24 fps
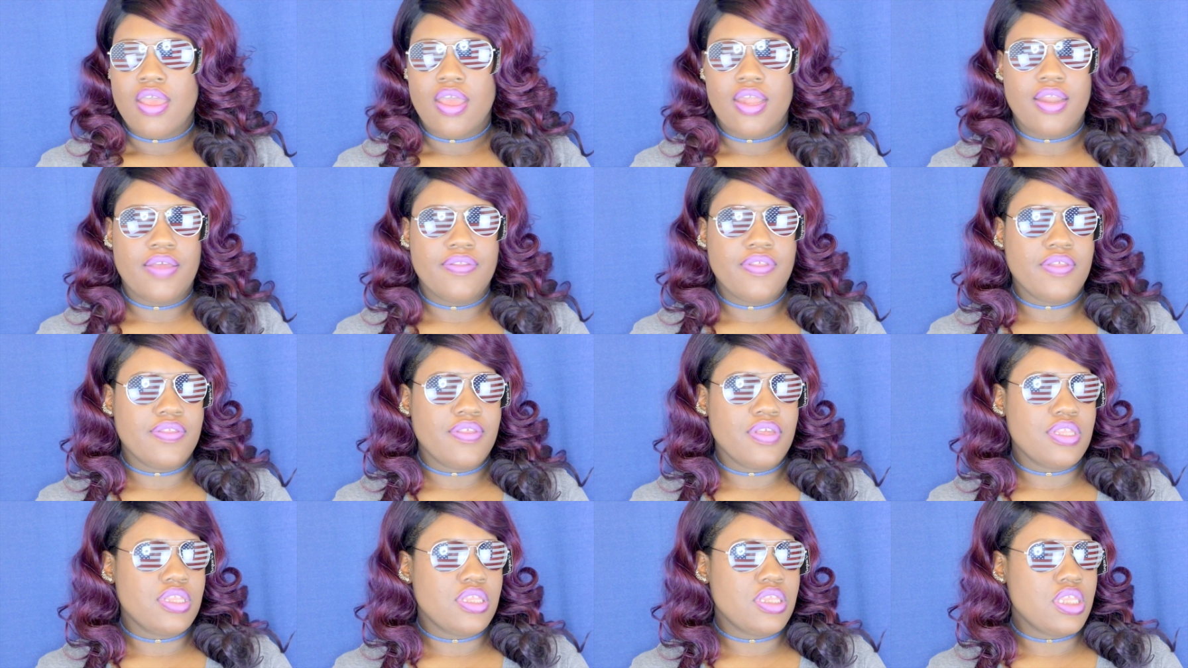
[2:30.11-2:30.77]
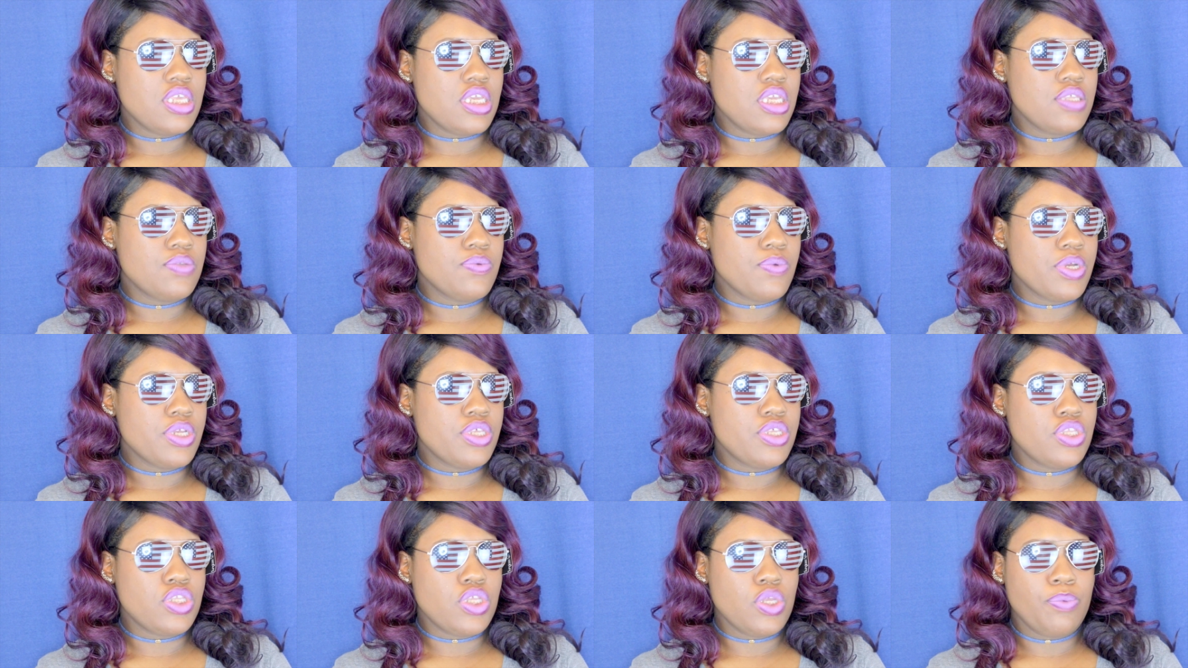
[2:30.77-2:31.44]
And I thought that these were
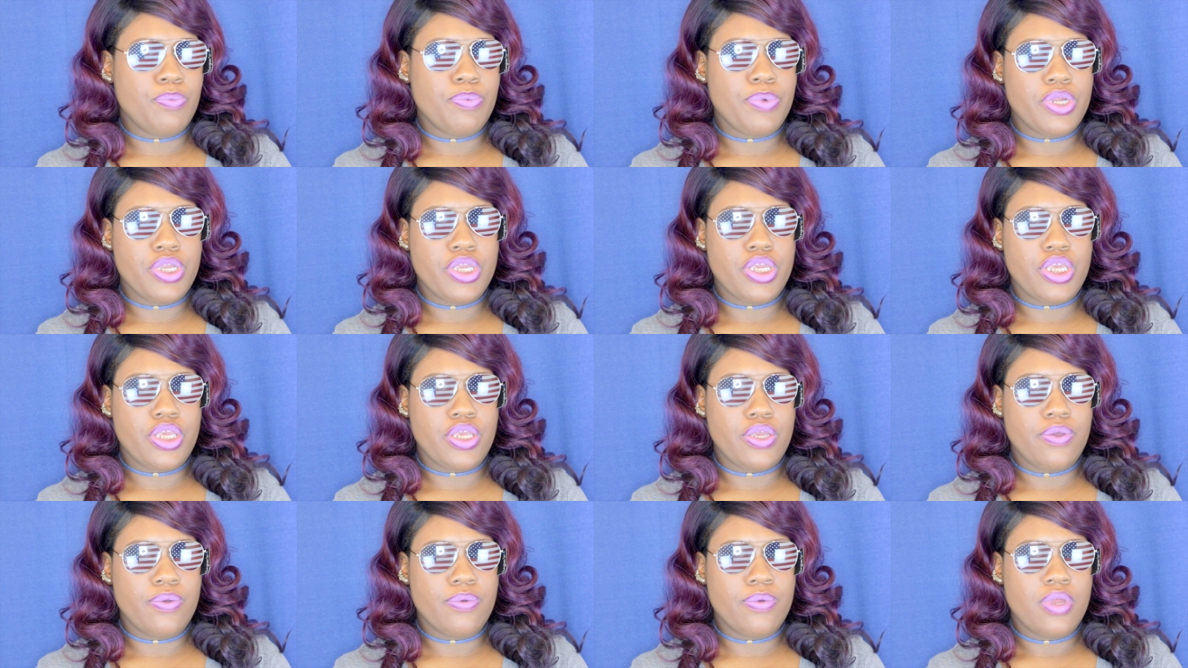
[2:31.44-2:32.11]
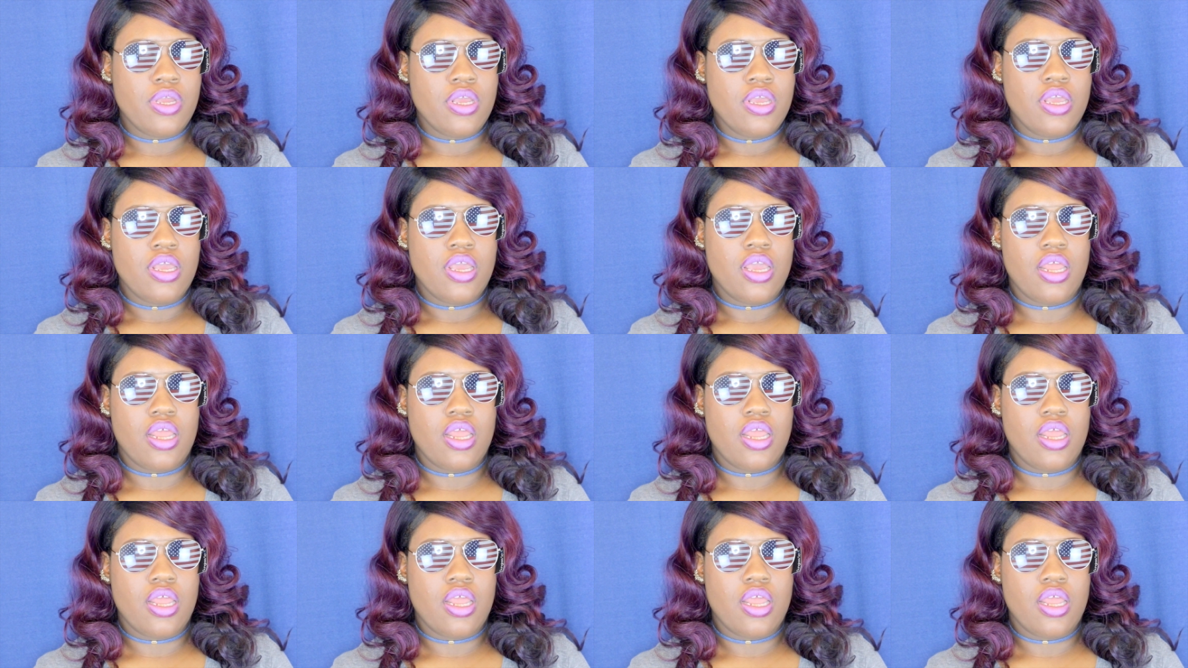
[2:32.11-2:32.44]
super cute.